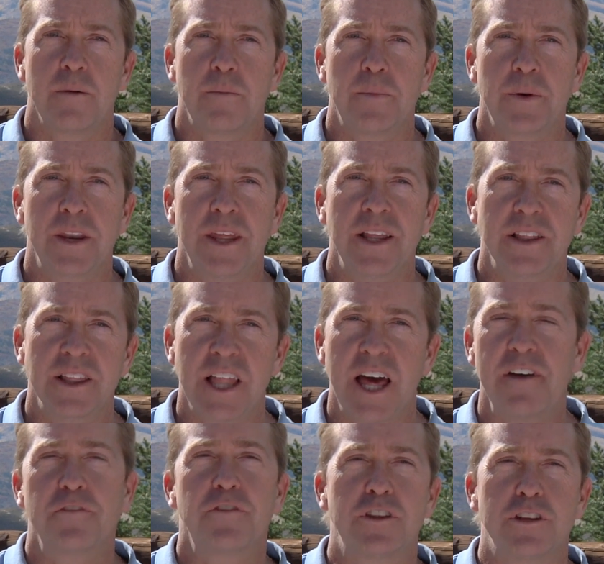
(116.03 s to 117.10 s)
But he
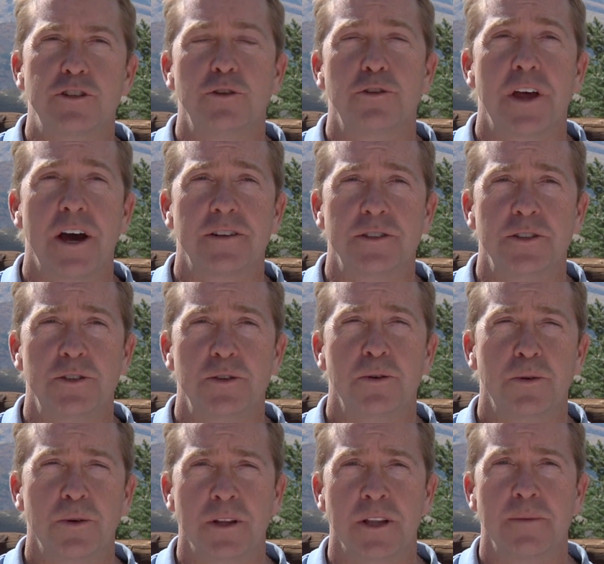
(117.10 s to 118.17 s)
left the
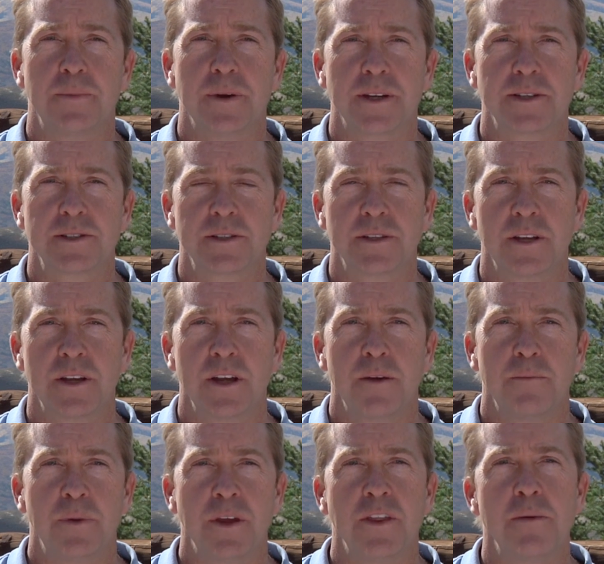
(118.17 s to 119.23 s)
2002 Olympics
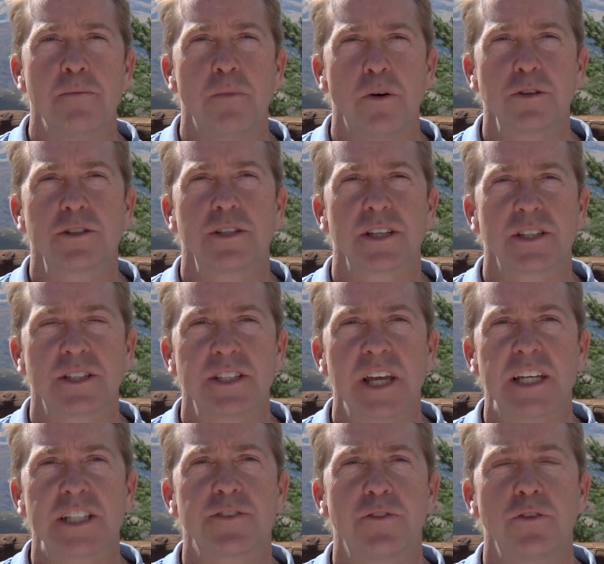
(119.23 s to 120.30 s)
being the most
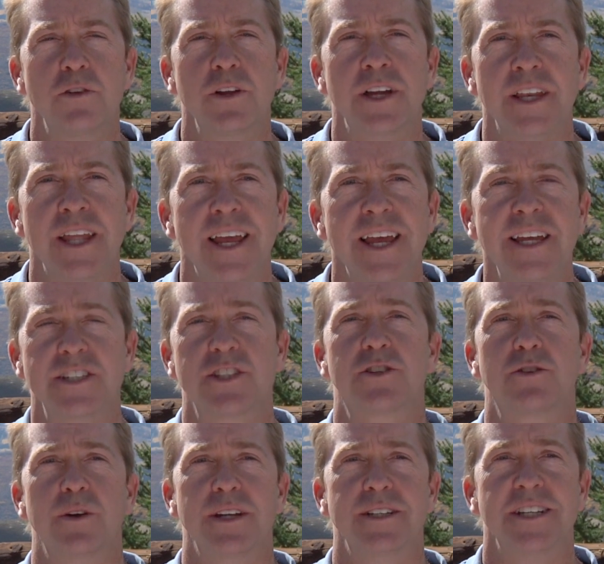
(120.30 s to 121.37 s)
successful in
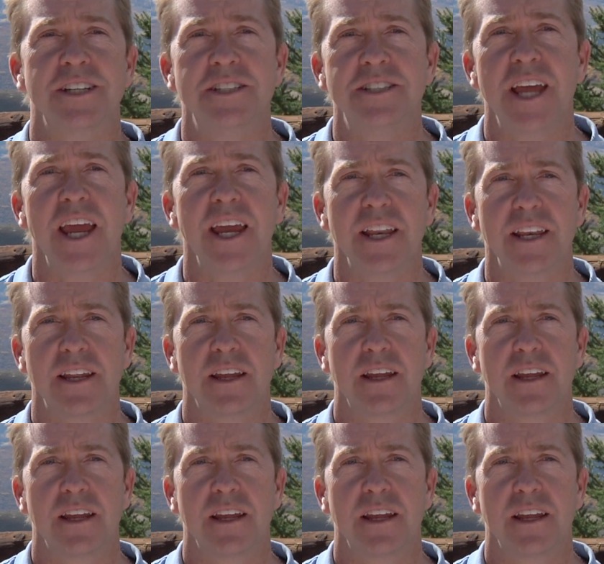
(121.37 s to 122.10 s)
history to date.